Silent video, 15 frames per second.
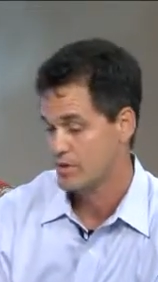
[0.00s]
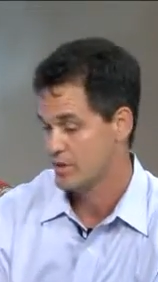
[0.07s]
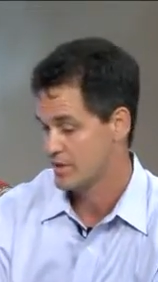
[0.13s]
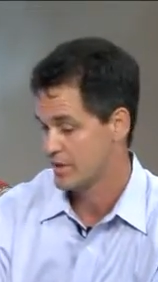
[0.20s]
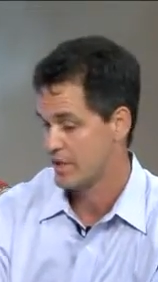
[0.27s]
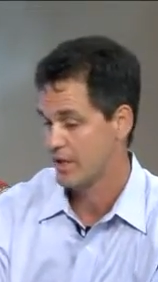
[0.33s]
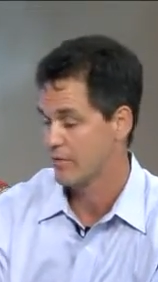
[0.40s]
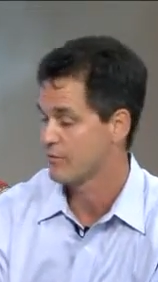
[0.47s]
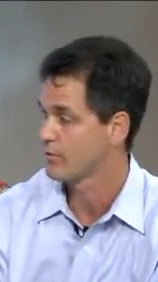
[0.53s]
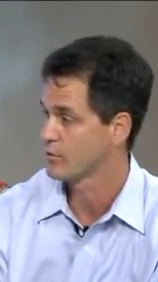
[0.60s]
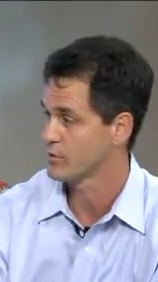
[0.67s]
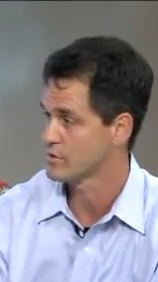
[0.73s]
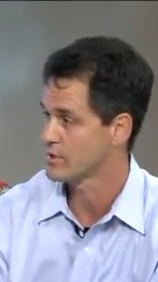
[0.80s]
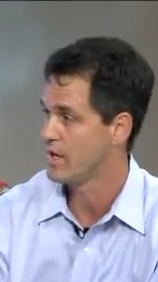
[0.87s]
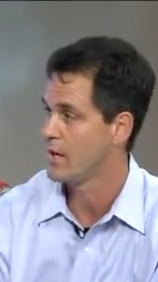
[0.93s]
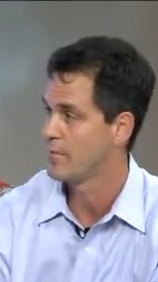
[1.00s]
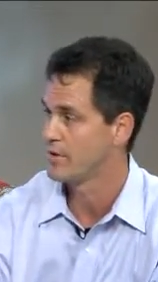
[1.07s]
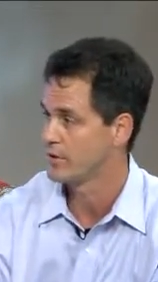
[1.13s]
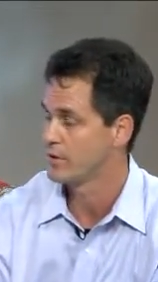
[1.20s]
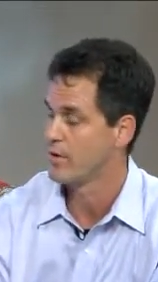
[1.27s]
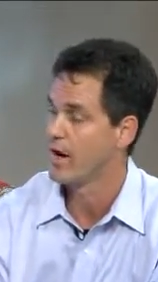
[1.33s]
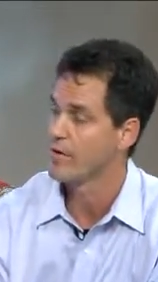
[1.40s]
which is, again, first time
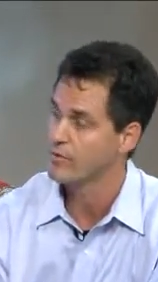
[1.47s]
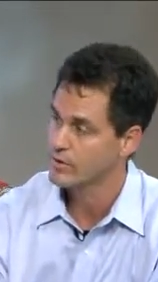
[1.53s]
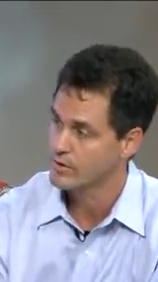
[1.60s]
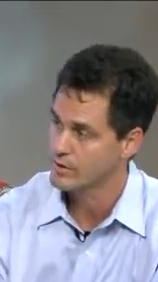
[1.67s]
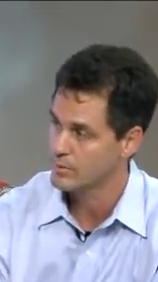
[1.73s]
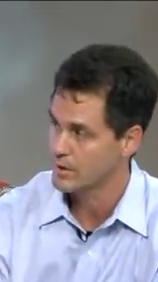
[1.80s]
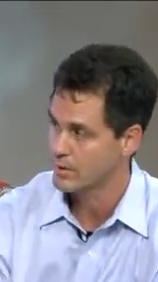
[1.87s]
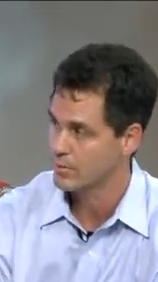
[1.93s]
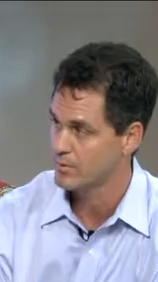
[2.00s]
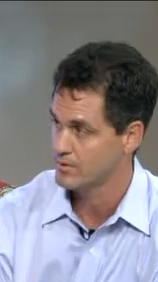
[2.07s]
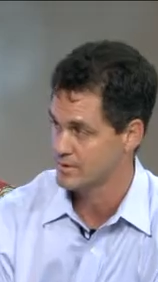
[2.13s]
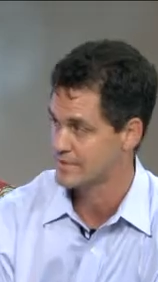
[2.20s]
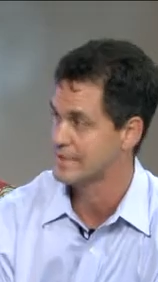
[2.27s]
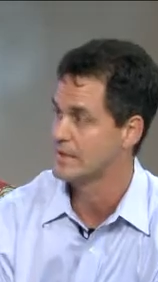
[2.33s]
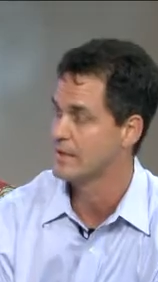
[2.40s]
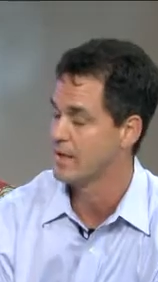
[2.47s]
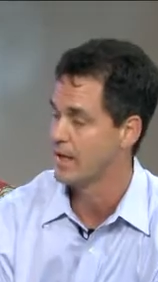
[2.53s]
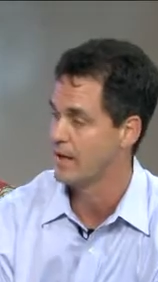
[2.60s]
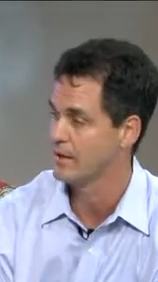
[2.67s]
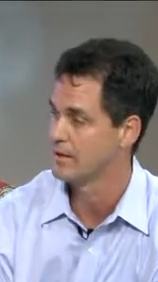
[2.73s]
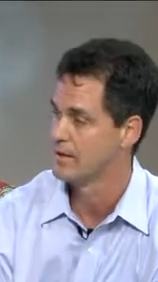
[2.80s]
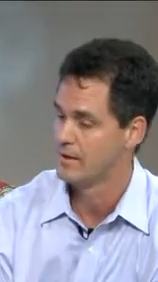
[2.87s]
that you're ever going to be able to see
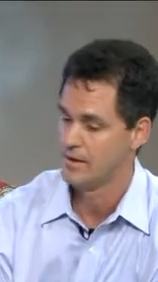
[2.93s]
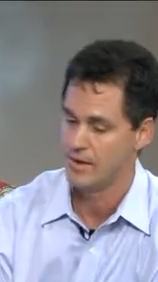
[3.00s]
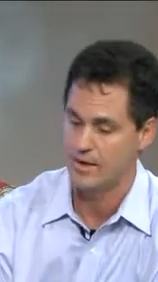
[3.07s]
that,